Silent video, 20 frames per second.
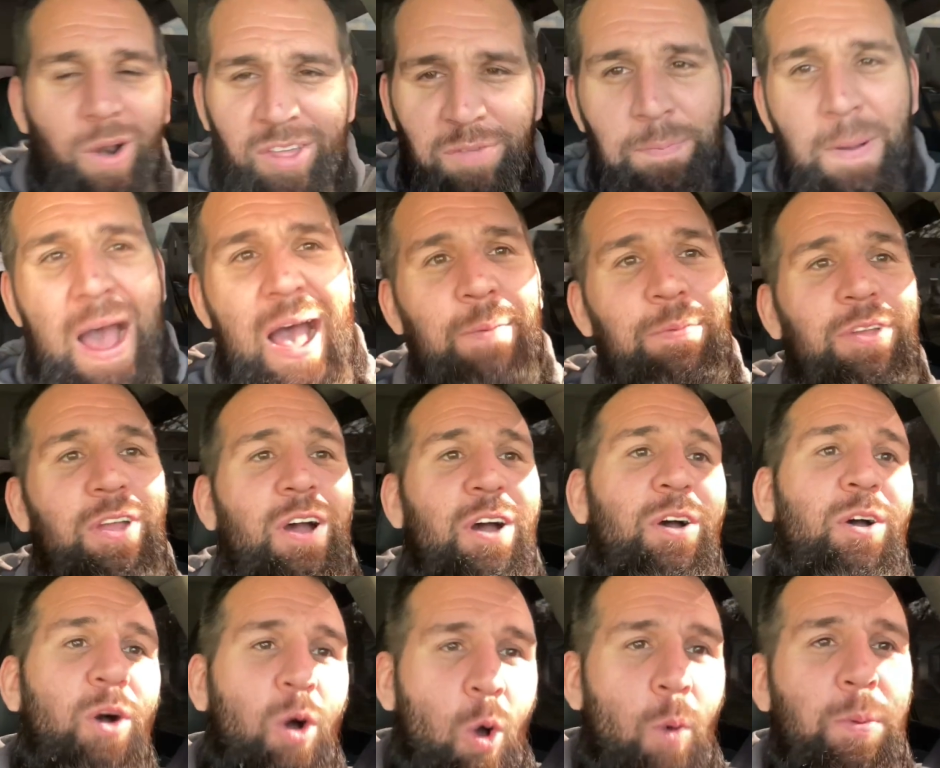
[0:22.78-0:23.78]
is poppin', y'all?
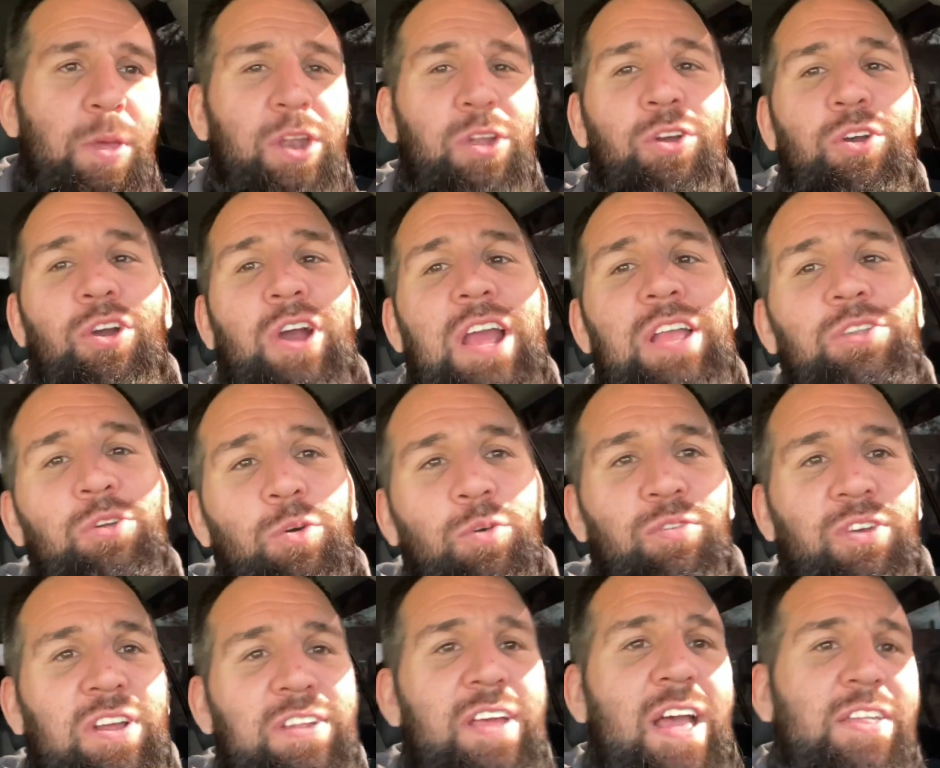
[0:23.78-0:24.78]
Hope you're doing great, doing
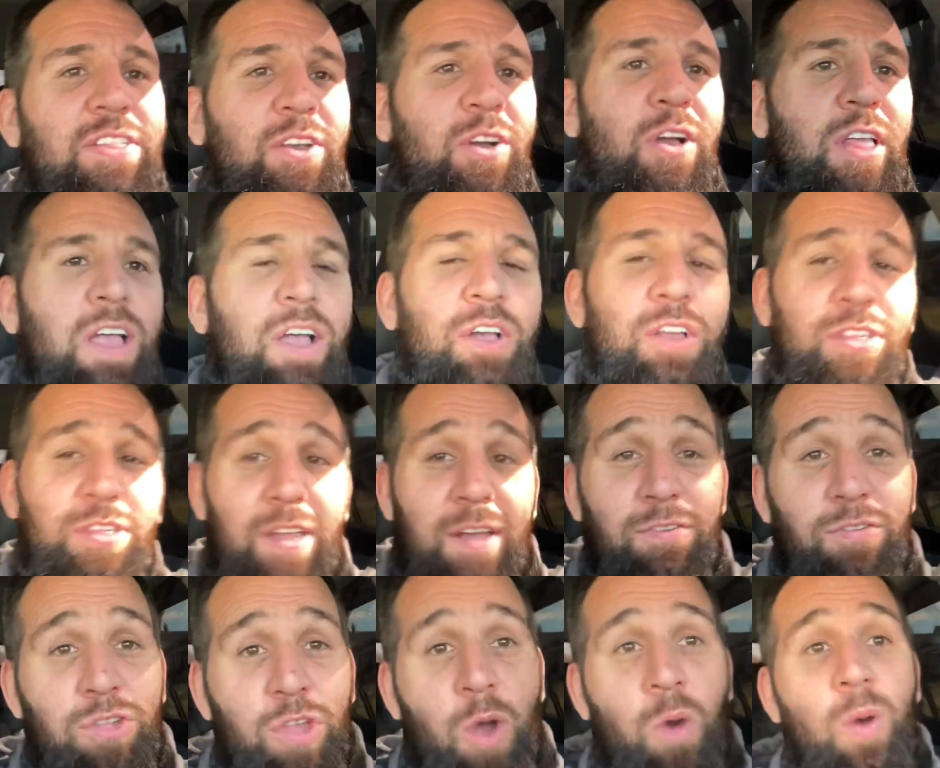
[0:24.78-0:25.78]
fantastic, all that good stuff.
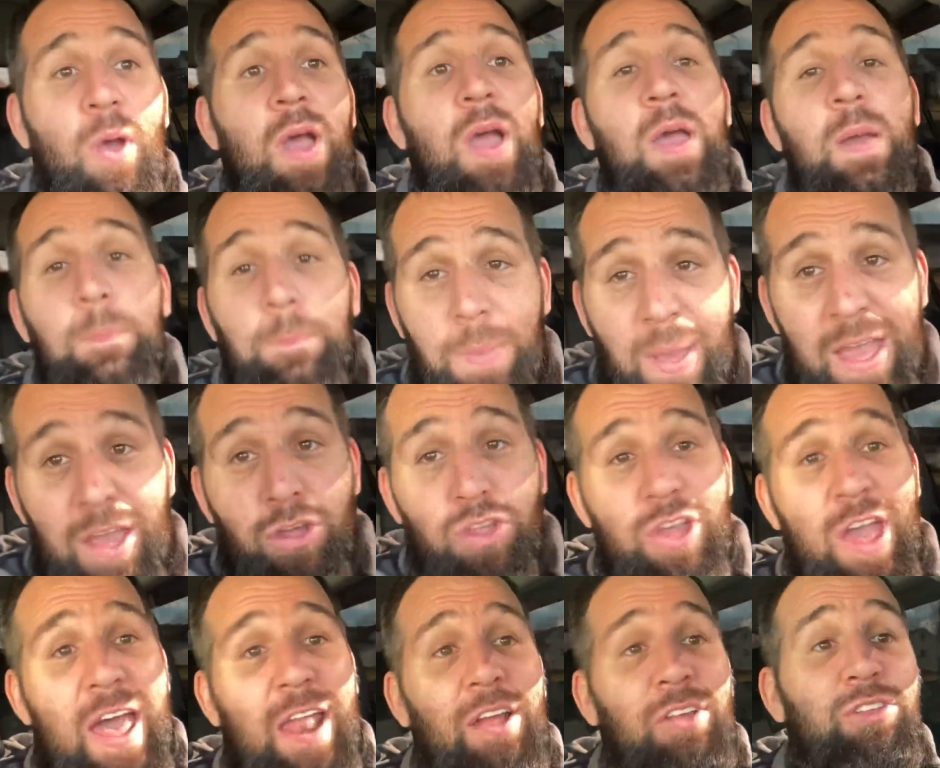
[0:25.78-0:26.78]
So big
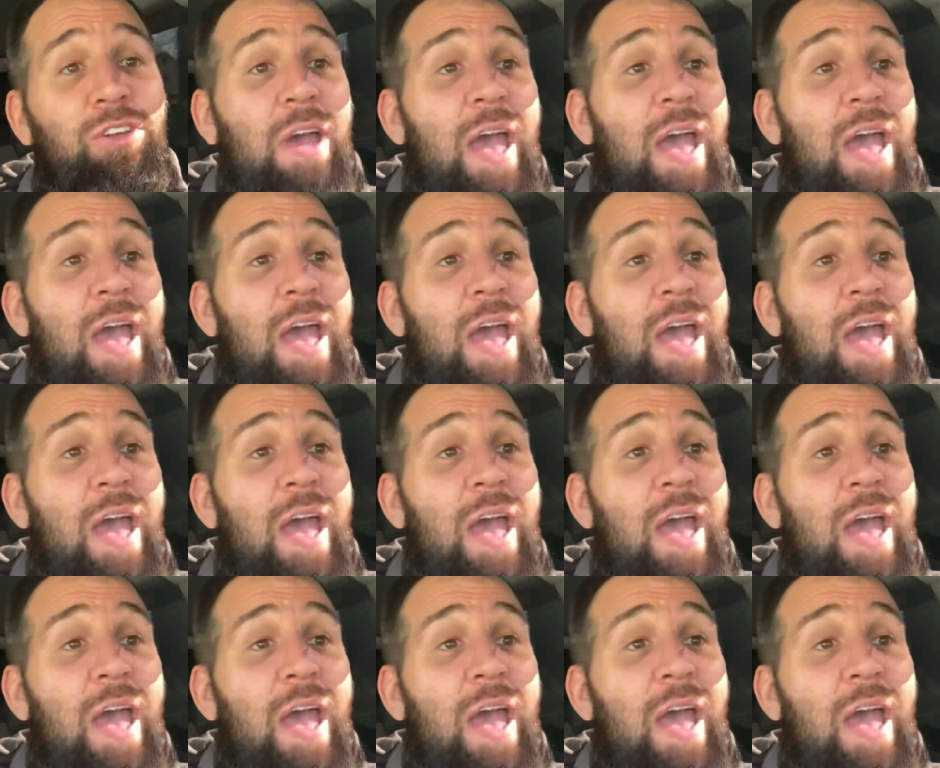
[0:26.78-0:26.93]
shout out to